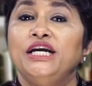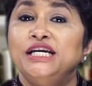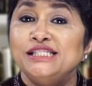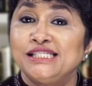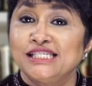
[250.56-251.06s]

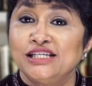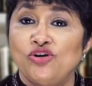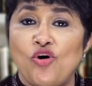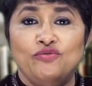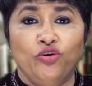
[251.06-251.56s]
Instead
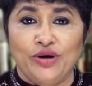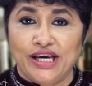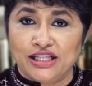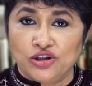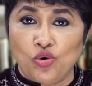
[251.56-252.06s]
of looking
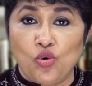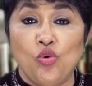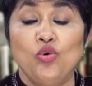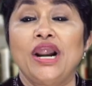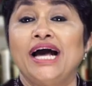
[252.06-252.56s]
at the
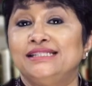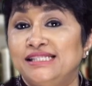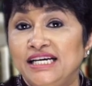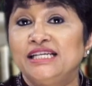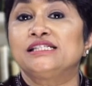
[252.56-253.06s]
goal and
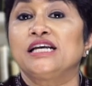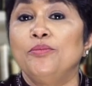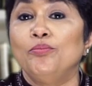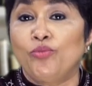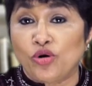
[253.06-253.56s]
saying it's
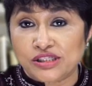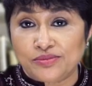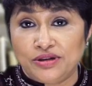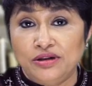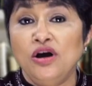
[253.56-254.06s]

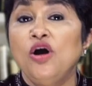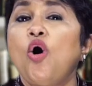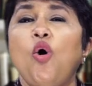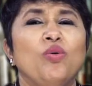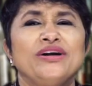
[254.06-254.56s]
impossible
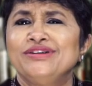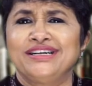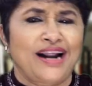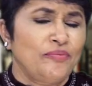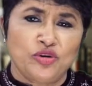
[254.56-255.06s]
or whatever
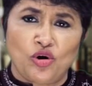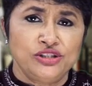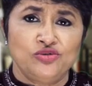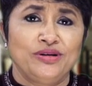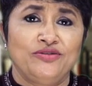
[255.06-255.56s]
crap thoughts
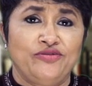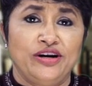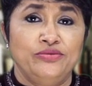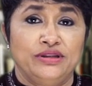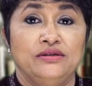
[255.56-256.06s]
you've been
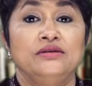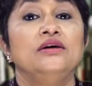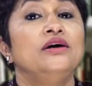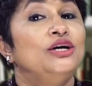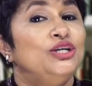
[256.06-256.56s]
fed with,
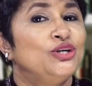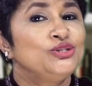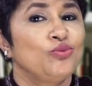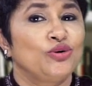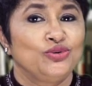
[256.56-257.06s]

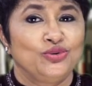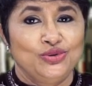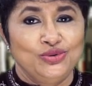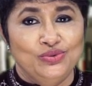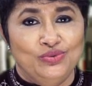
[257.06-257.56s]
here's what you could
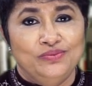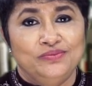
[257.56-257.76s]
do.